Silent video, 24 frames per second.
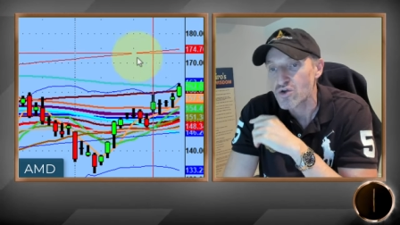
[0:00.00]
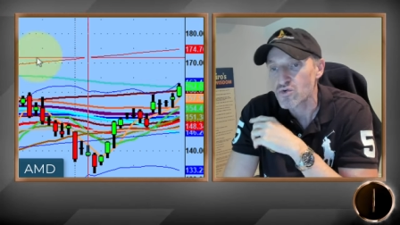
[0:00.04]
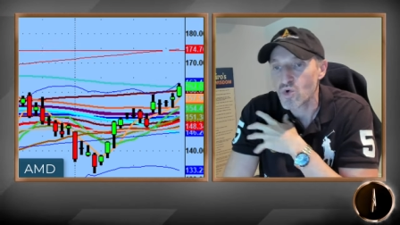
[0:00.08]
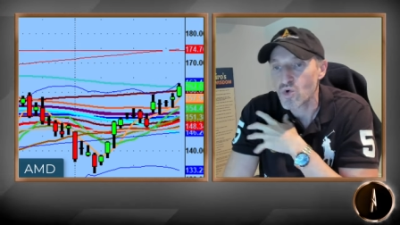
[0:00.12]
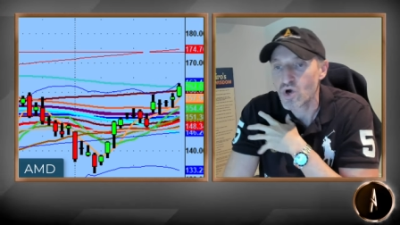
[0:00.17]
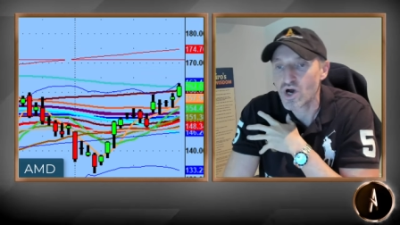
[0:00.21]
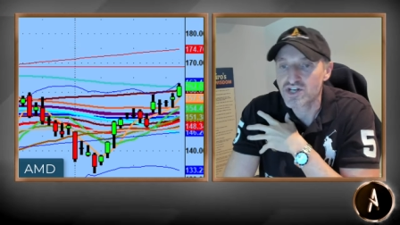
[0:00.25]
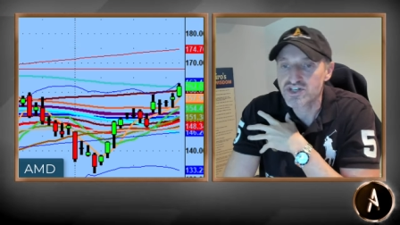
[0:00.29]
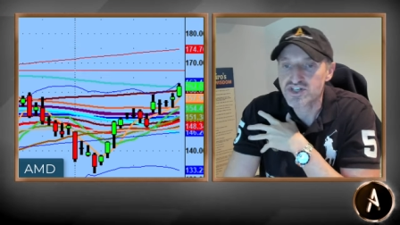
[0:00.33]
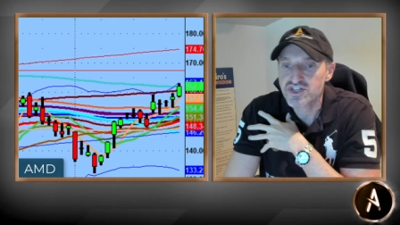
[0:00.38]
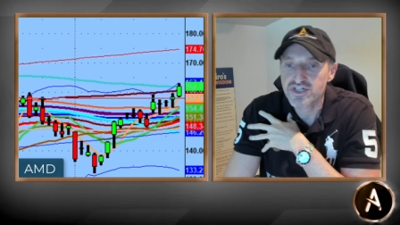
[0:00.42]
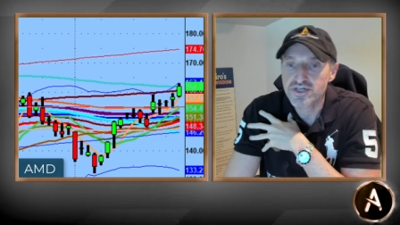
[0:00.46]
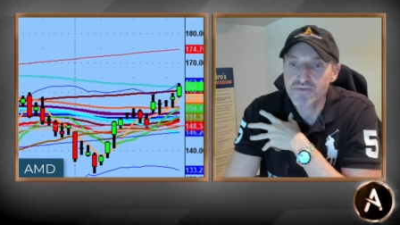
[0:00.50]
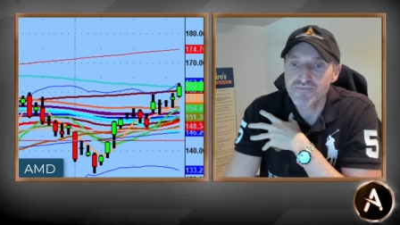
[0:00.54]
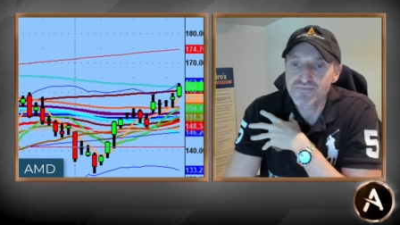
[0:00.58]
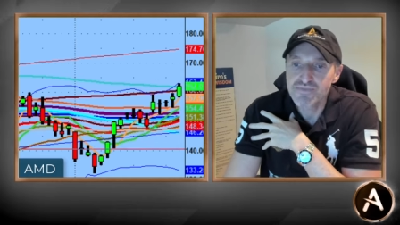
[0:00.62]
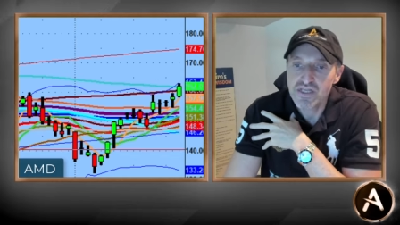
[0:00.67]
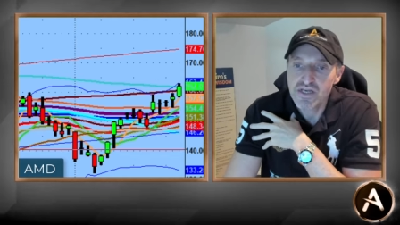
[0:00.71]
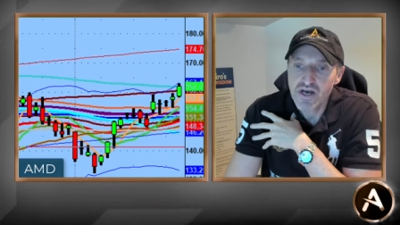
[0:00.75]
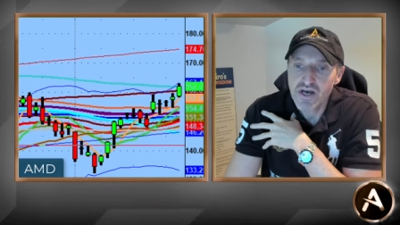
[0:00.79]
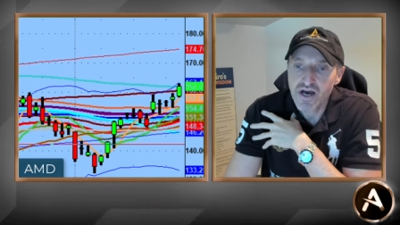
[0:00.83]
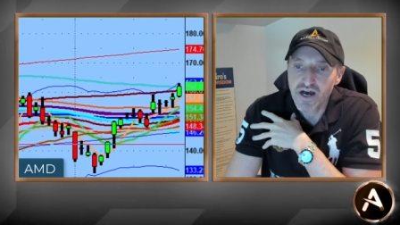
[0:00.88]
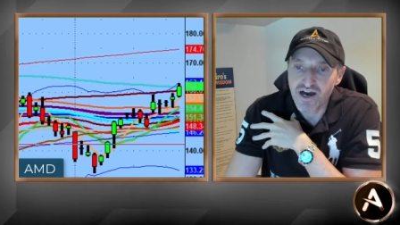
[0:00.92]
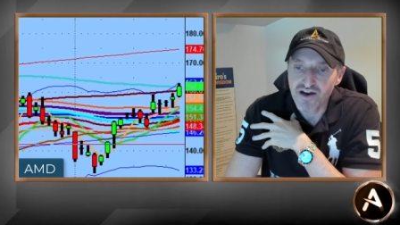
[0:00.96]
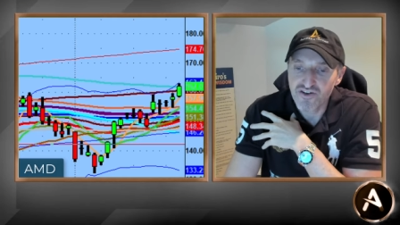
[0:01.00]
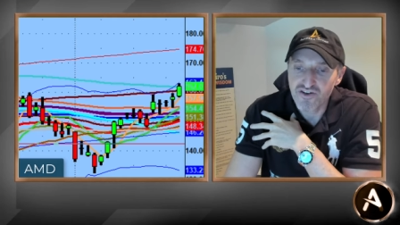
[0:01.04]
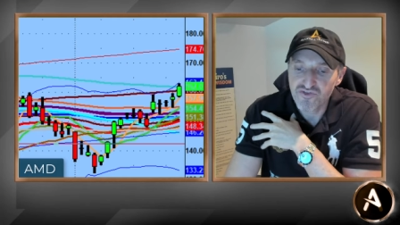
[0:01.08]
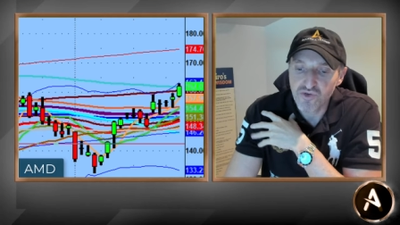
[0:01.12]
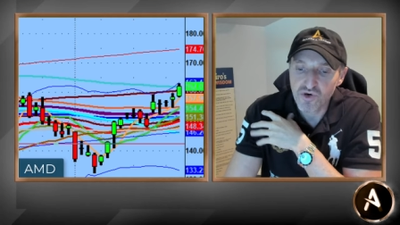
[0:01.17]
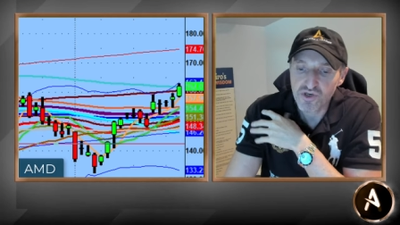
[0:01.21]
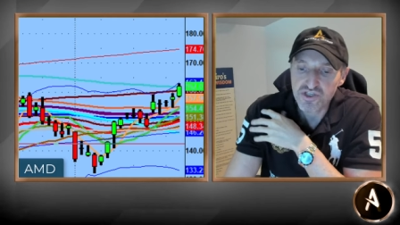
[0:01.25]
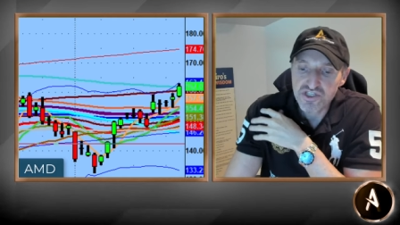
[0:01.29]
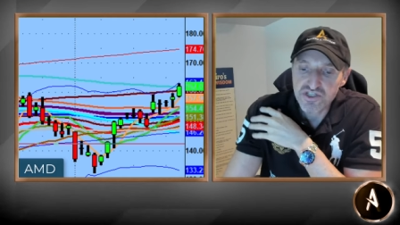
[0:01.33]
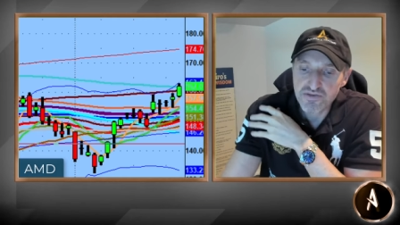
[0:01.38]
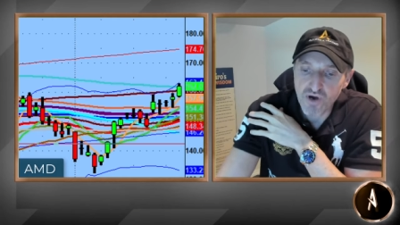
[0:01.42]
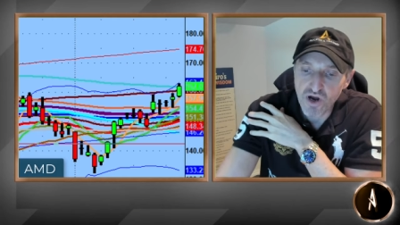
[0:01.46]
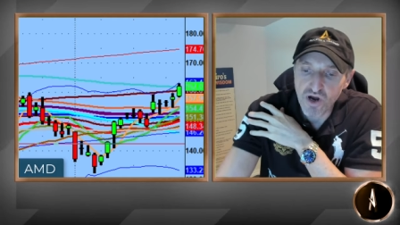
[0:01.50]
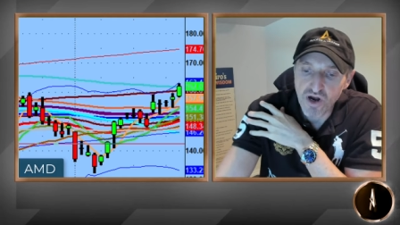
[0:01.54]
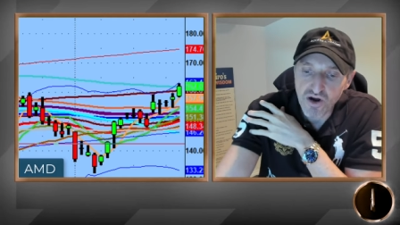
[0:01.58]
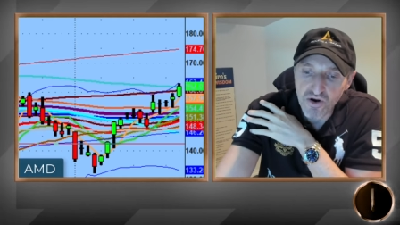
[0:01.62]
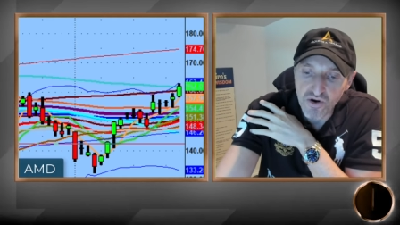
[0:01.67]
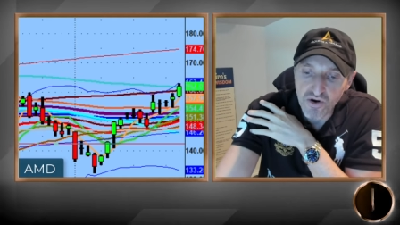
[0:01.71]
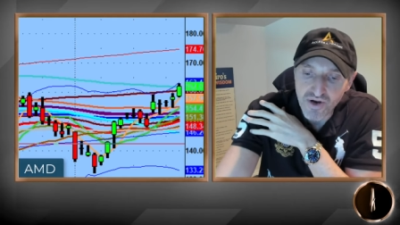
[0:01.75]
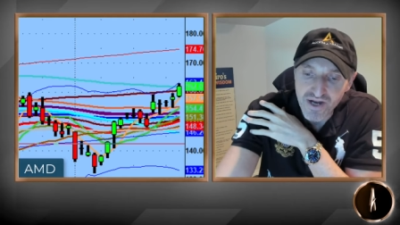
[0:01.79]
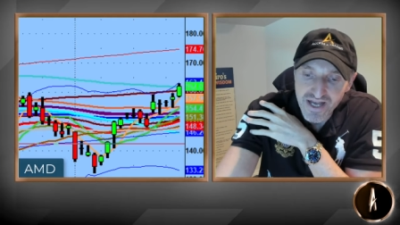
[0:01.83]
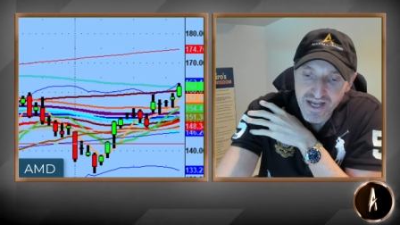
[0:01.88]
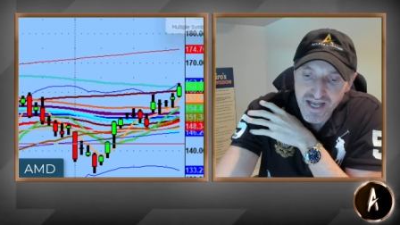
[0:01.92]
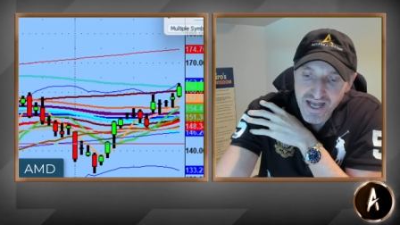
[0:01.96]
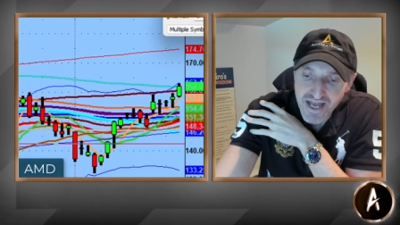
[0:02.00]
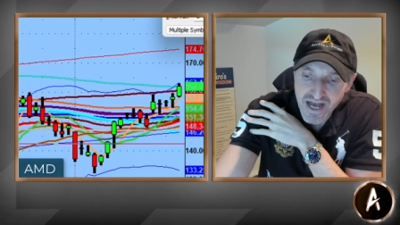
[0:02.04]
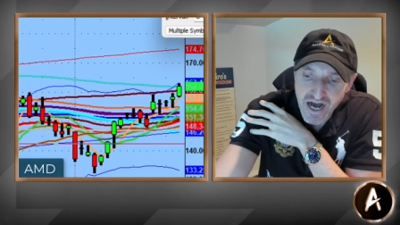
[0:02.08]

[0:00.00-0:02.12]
watch uh, for tomorrow.